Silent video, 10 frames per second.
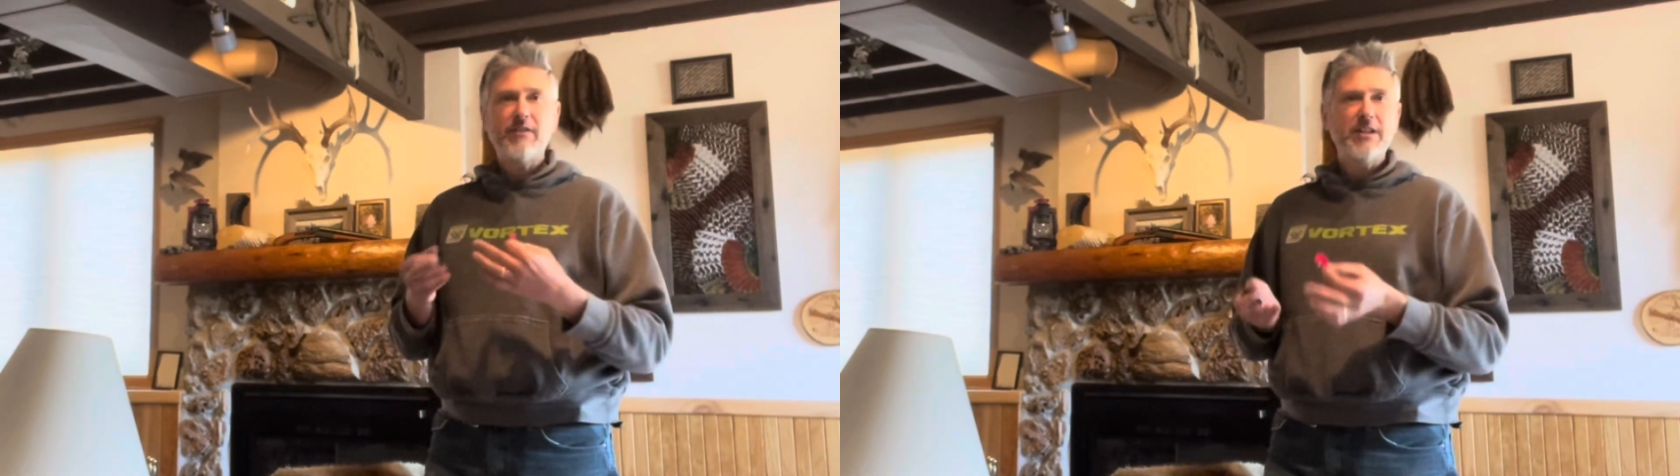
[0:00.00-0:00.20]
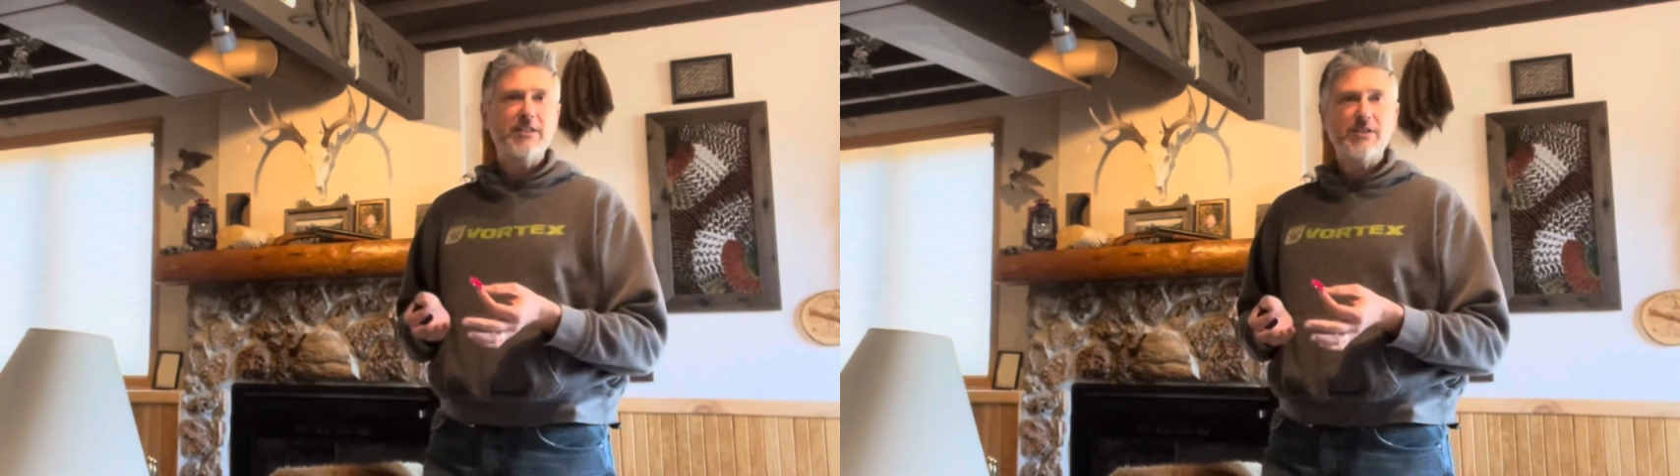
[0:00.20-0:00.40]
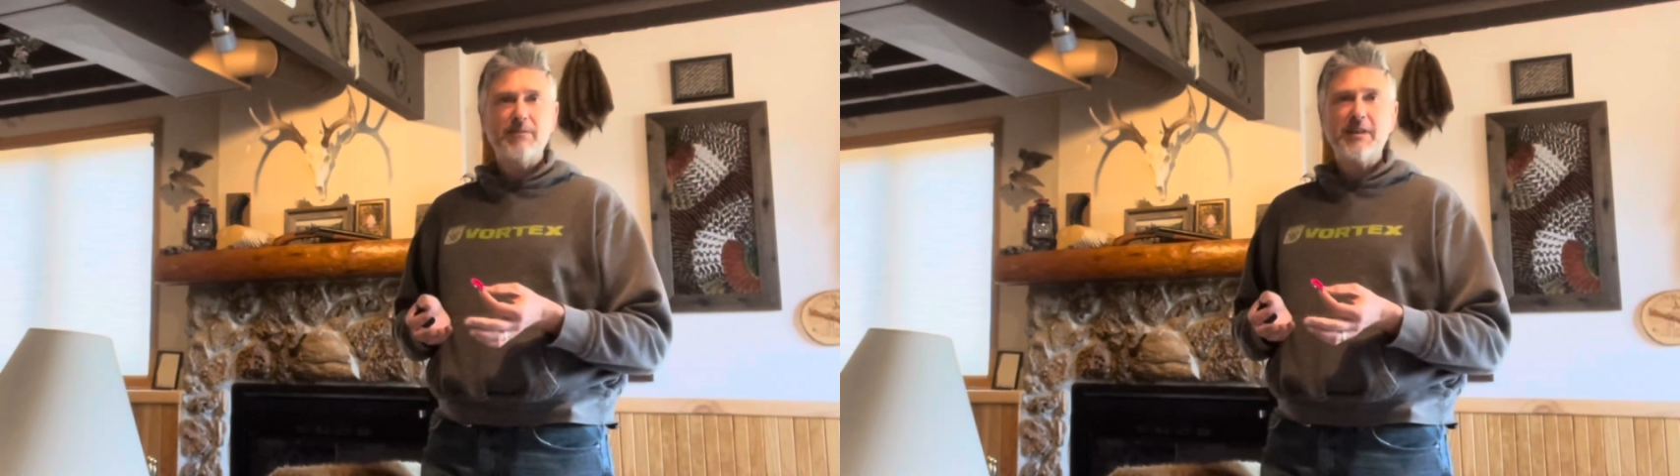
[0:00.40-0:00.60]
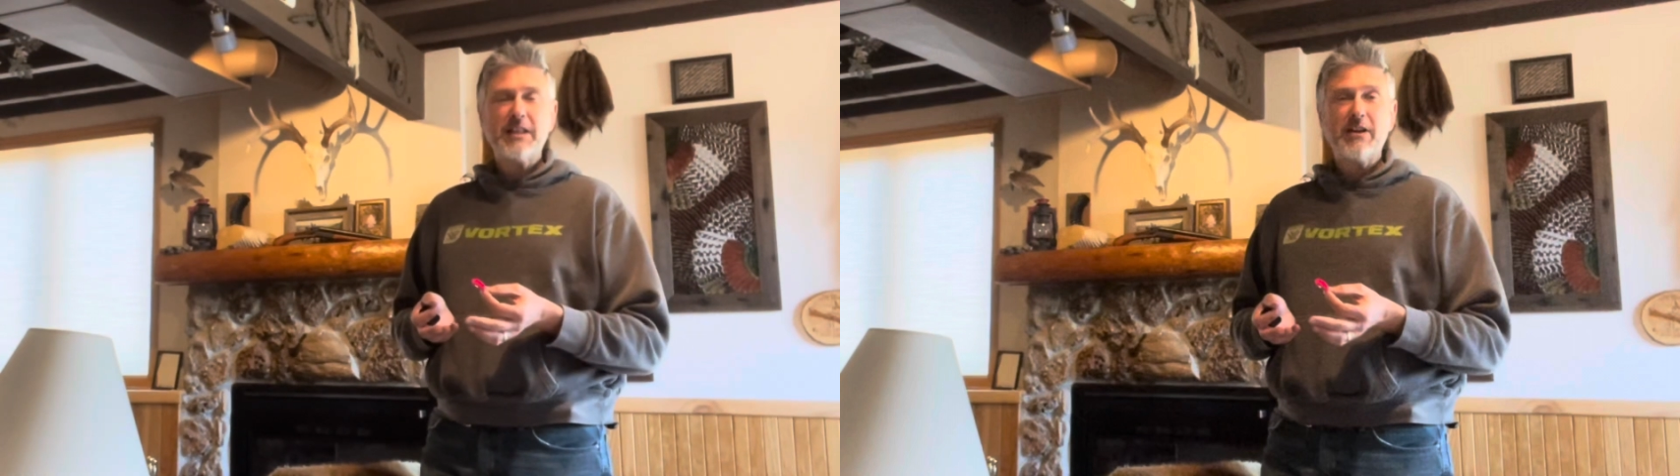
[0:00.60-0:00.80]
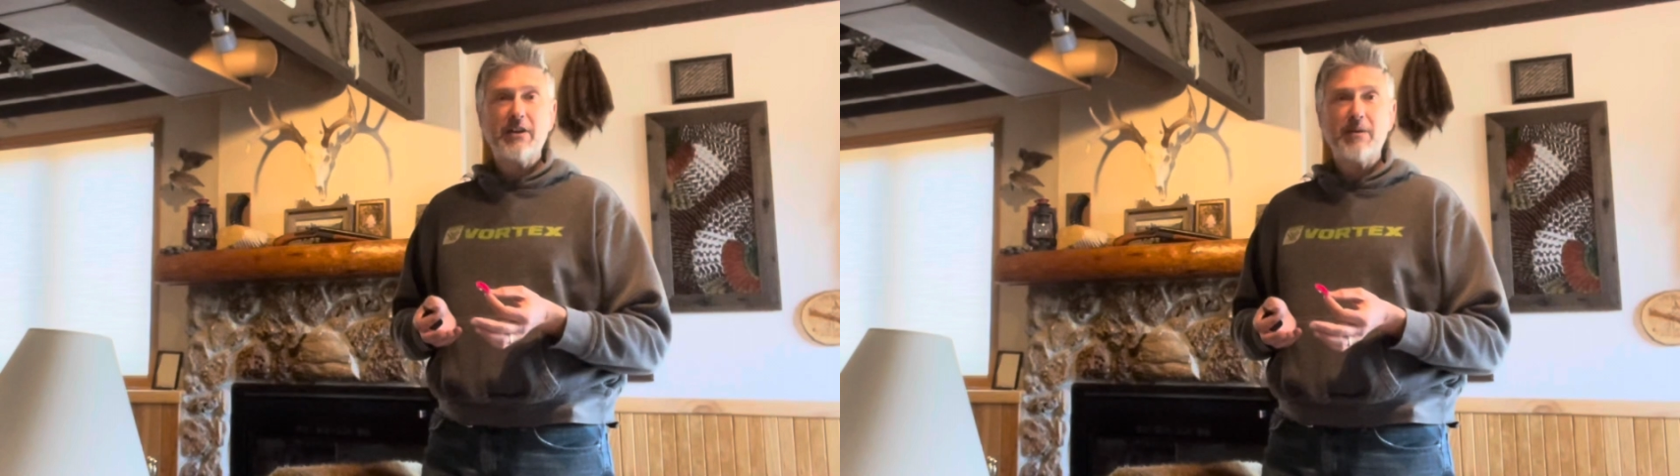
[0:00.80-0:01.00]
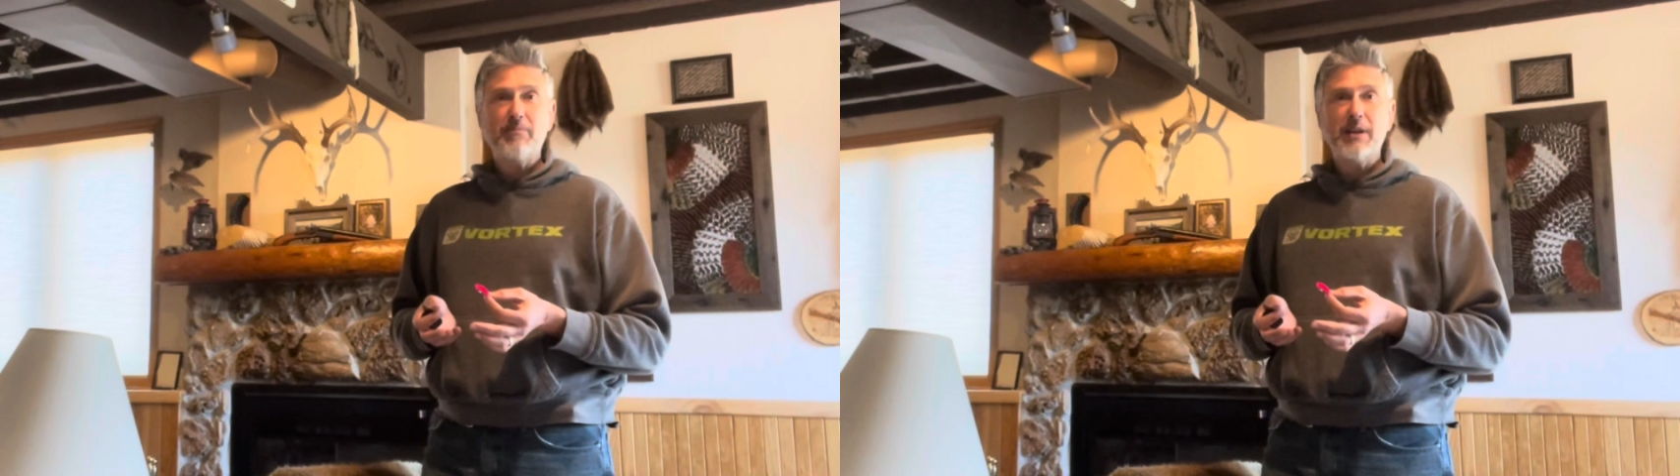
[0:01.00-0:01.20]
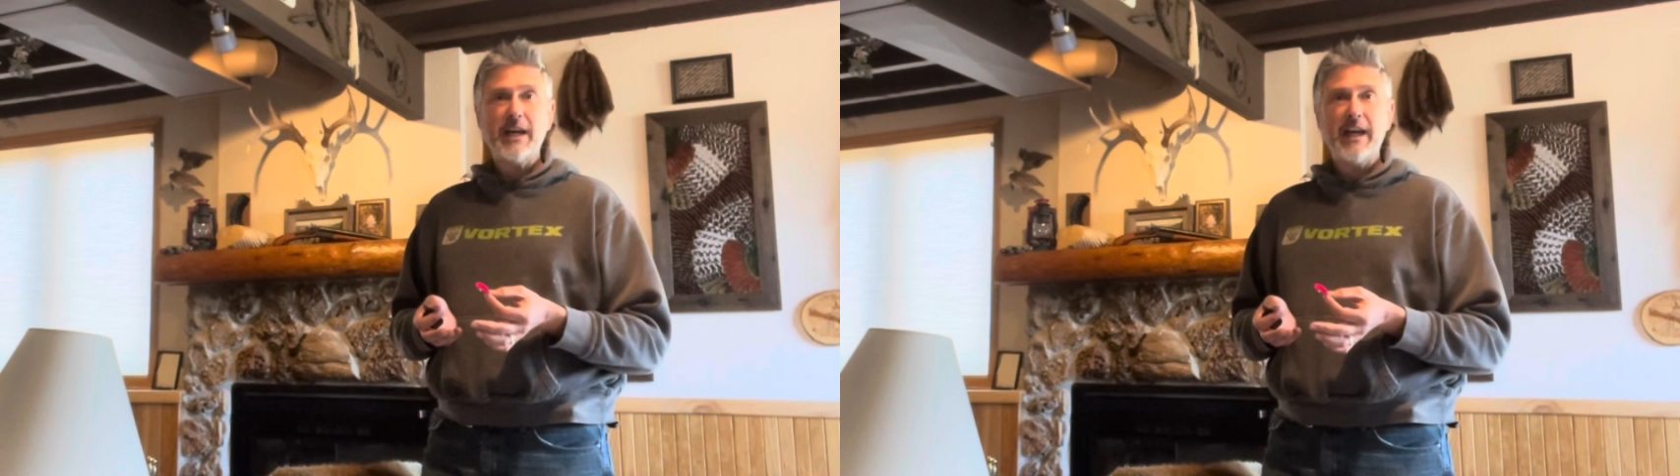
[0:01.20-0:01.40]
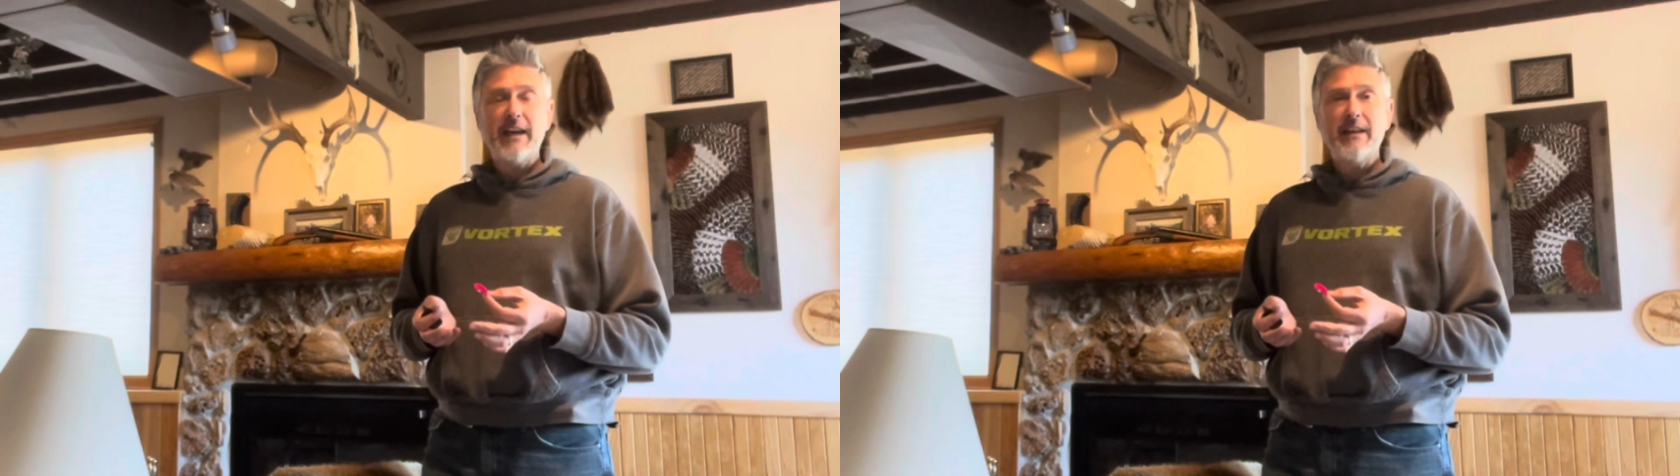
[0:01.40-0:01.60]
instrument they're going to
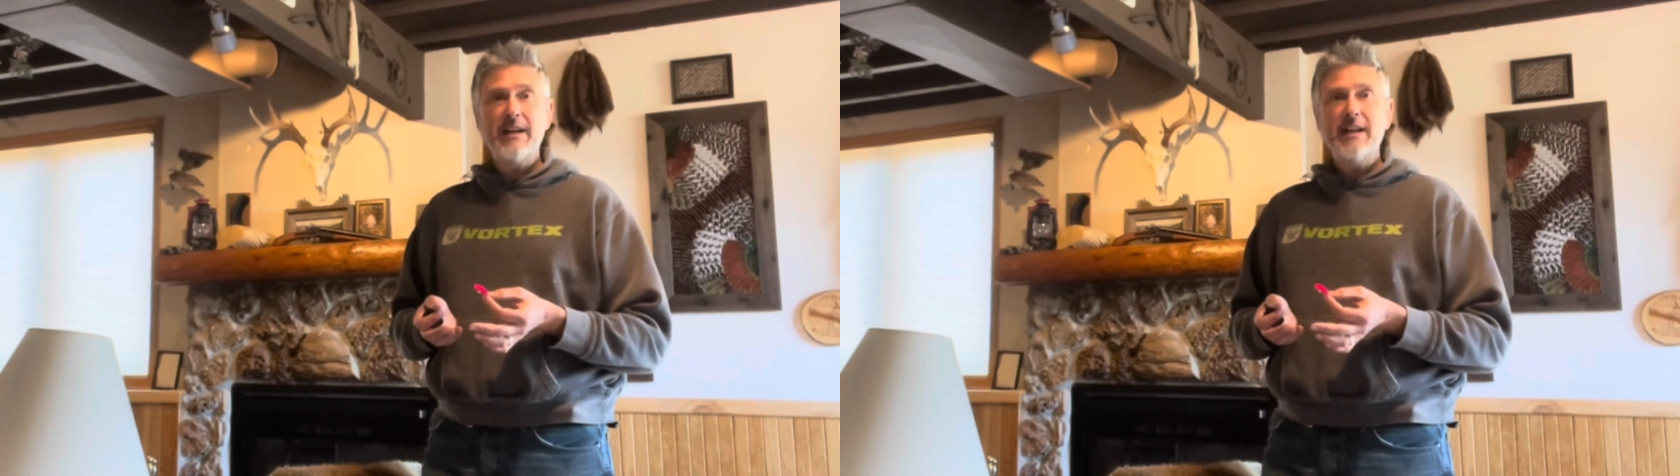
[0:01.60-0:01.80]
play,